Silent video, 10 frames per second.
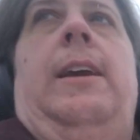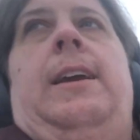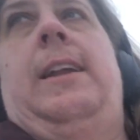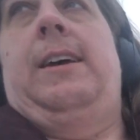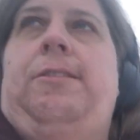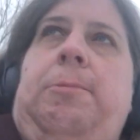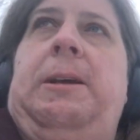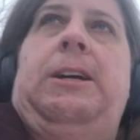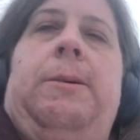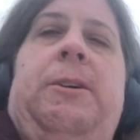It has
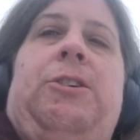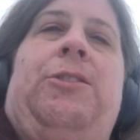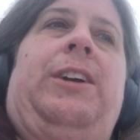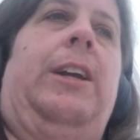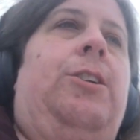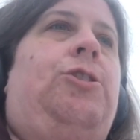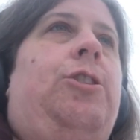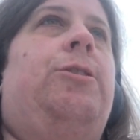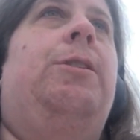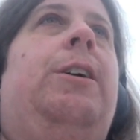become a growing
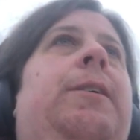issue.